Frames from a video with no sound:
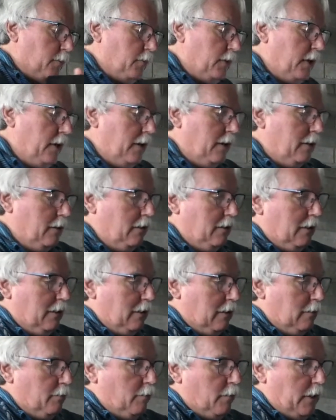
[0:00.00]
there. The
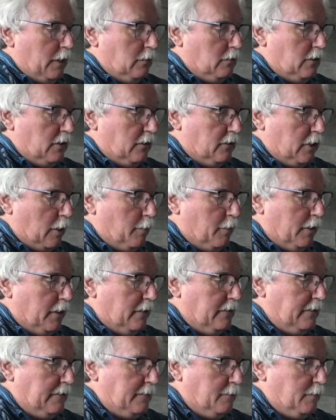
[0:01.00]
little mount on top of
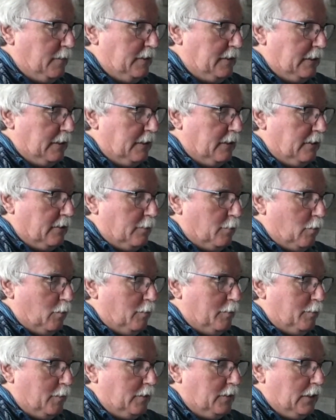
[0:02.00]
this is missing here at the
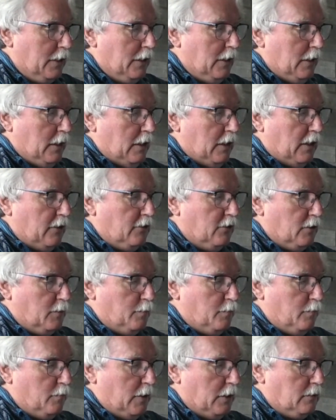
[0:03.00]
moment, but it just
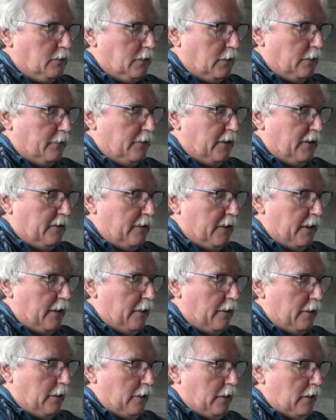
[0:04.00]
mounts on
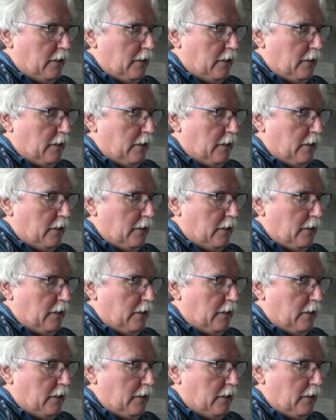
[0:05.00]
there.